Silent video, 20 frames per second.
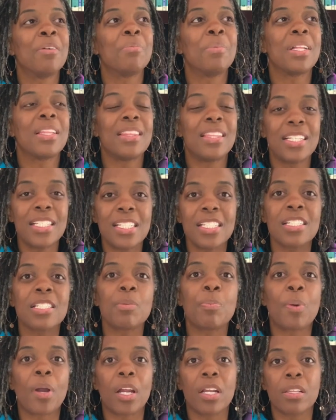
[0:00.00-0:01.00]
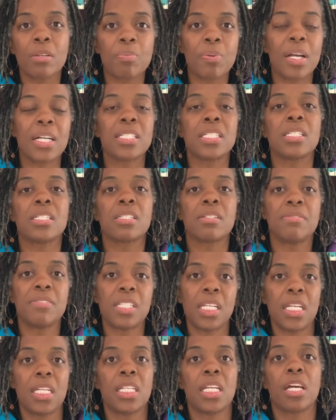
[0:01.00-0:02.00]
But this is a part of the process of
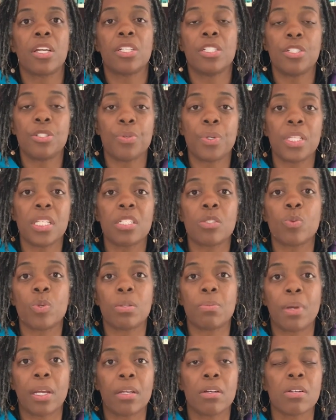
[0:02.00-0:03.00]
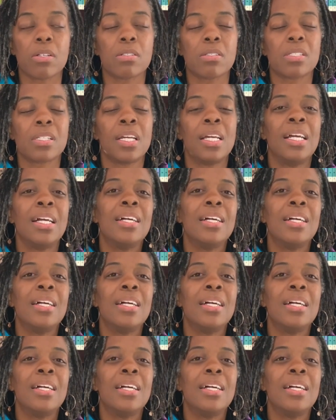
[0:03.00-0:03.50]
sitting down and doing this with my girls.